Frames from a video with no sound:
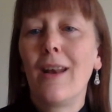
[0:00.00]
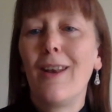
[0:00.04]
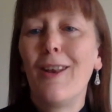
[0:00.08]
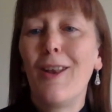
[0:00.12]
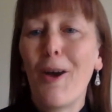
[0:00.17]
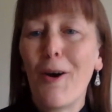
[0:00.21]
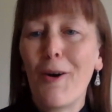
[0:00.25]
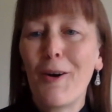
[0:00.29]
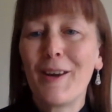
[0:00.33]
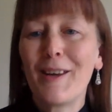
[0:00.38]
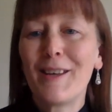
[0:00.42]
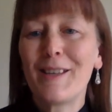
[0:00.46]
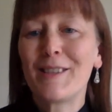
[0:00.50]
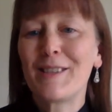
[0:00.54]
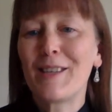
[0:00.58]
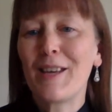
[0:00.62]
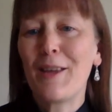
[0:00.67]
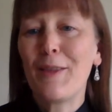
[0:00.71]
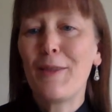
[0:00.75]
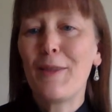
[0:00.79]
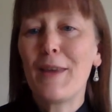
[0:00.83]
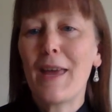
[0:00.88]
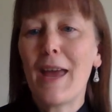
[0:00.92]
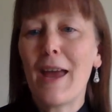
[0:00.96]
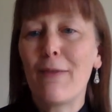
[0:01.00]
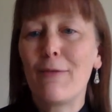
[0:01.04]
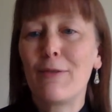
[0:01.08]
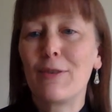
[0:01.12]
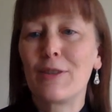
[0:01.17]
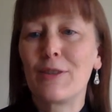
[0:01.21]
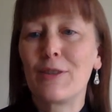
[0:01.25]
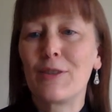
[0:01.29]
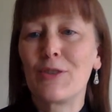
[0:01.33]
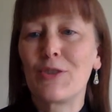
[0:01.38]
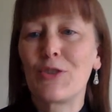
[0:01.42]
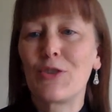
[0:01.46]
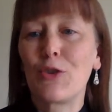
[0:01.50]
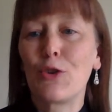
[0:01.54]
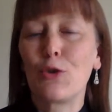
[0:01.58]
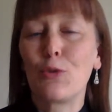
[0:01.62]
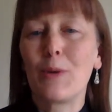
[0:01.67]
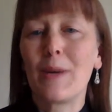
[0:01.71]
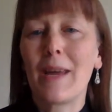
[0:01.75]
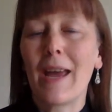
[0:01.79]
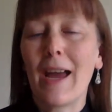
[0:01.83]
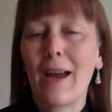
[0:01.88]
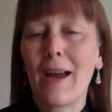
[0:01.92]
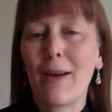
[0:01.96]
lies in the evidence that
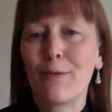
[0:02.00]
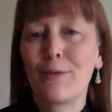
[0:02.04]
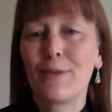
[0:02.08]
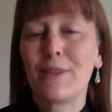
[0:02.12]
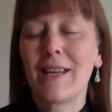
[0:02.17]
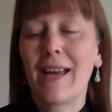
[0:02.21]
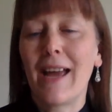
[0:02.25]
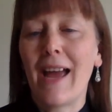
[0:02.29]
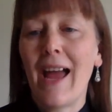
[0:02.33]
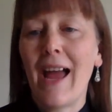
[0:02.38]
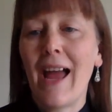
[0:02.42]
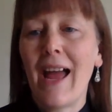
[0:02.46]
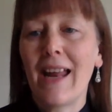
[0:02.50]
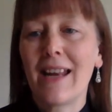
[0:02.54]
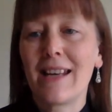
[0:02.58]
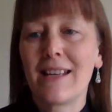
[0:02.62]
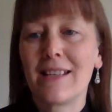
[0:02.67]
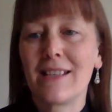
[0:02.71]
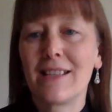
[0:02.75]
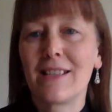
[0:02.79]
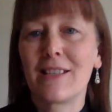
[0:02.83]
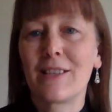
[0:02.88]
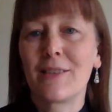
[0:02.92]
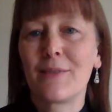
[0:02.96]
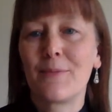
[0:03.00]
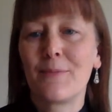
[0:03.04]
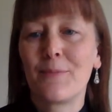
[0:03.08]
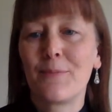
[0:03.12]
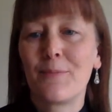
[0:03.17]
we have to hand.